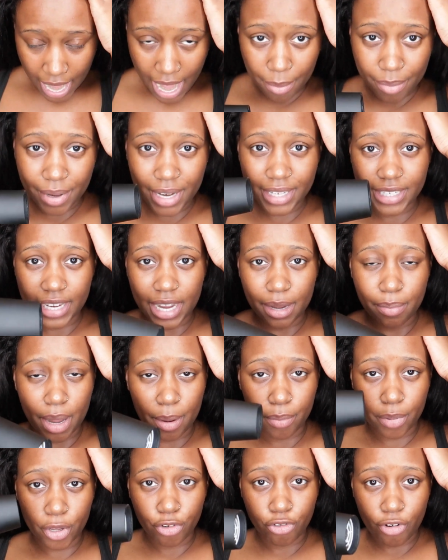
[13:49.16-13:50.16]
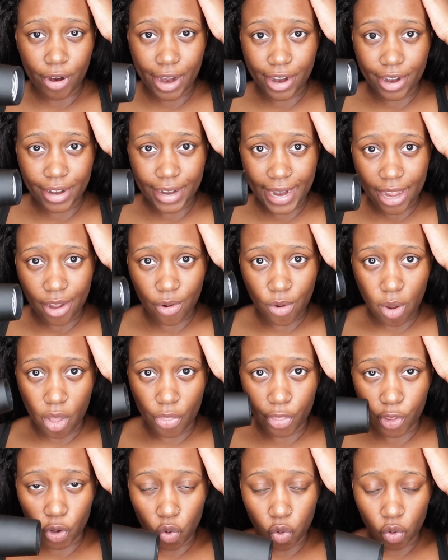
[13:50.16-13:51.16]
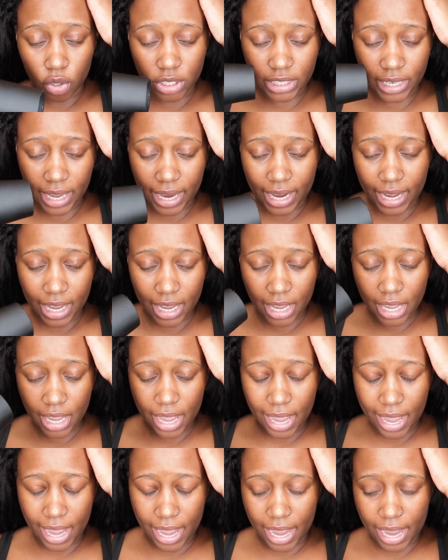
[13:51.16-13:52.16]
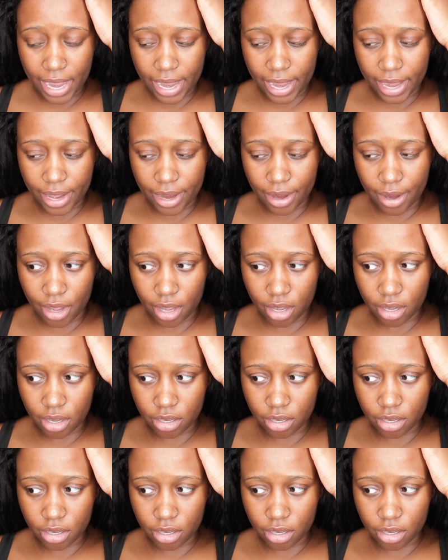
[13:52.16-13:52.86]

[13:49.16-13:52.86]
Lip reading: I'm gonna take my blow dryer now on the cool setting and